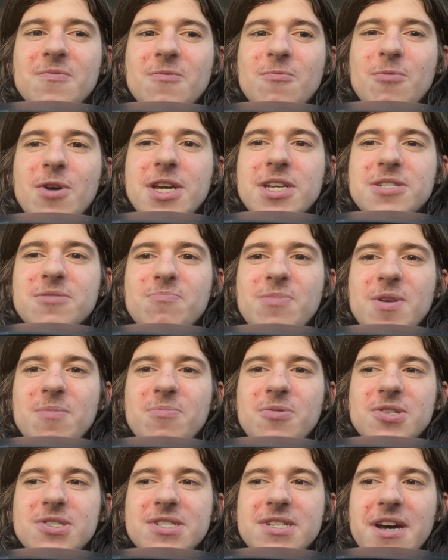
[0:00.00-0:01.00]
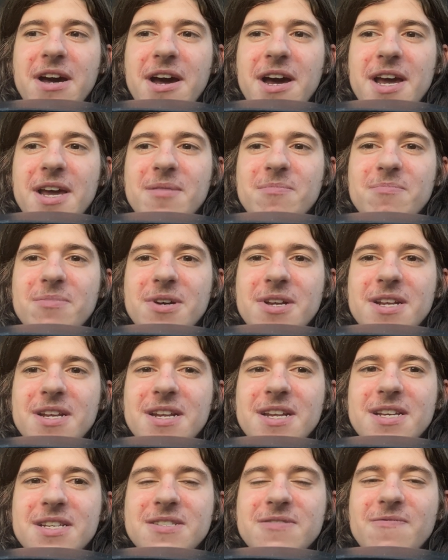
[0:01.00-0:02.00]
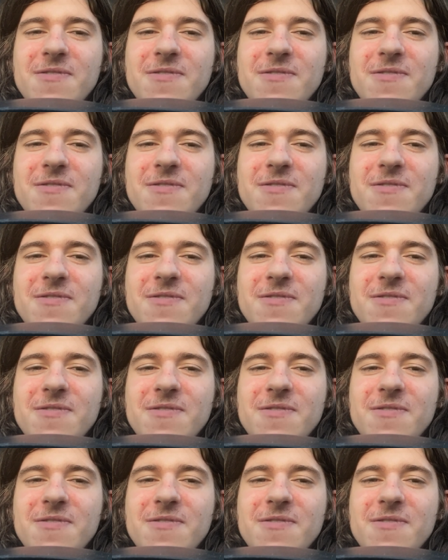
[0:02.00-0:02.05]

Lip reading: waste people's time, but it is